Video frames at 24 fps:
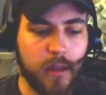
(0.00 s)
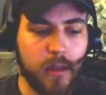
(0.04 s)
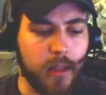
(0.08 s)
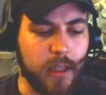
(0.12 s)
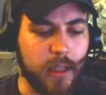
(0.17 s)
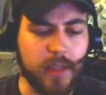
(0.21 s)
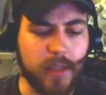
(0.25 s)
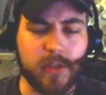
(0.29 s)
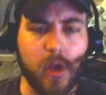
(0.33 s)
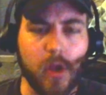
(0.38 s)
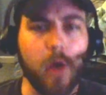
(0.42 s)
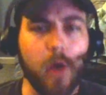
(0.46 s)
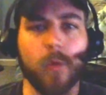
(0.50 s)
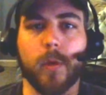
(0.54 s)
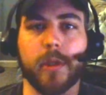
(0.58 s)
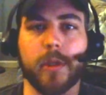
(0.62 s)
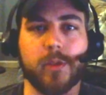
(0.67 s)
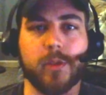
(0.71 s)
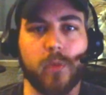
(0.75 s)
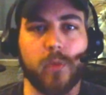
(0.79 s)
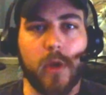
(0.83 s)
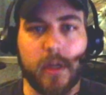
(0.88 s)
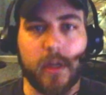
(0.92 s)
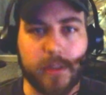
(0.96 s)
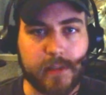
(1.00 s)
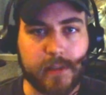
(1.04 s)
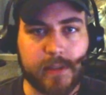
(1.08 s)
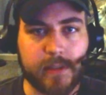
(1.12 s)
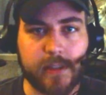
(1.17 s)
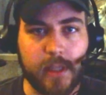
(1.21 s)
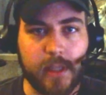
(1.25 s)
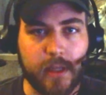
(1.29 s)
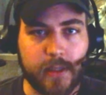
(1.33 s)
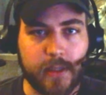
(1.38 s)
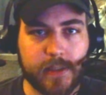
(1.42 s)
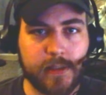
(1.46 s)
He's always wanting
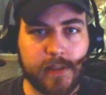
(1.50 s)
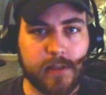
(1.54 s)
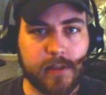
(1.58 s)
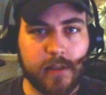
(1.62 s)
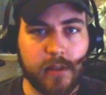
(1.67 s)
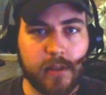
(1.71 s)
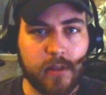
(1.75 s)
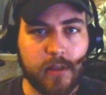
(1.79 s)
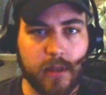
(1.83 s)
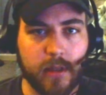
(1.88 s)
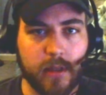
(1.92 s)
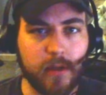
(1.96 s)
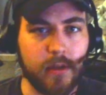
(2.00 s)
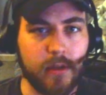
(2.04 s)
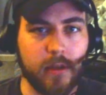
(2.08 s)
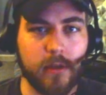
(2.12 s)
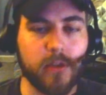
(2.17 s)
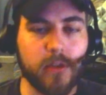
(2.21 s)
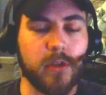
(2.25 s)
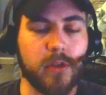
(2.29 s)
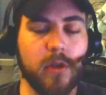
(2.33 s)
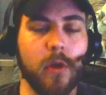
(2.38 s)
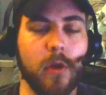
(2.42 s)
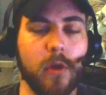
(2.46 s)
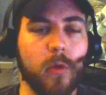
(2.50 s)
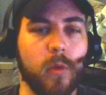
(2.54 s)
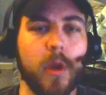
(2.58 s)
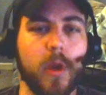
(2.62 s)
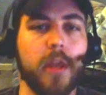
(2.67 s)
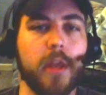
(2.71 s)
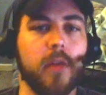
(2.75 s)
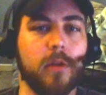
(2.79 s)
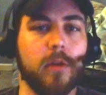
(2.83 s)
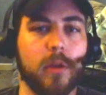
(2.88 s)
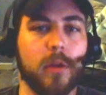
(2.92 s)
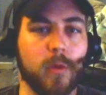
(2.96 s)
sex. There's no way
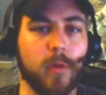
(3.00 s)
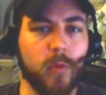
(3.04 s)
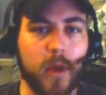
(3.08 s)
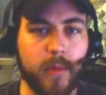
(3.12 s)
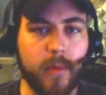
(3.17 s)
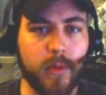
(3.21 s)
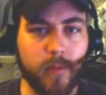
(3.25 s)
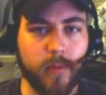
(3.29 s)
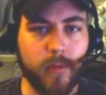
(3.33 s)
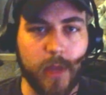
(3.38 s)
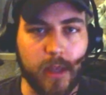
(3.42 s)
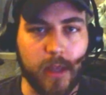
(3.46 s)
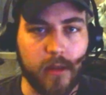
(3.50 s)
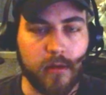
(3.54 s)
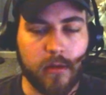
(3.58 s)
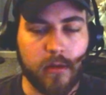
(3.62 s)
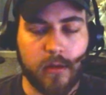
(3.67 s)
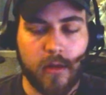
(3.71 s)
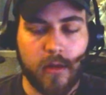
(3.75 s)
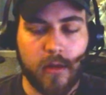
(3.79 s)
you can rape a man.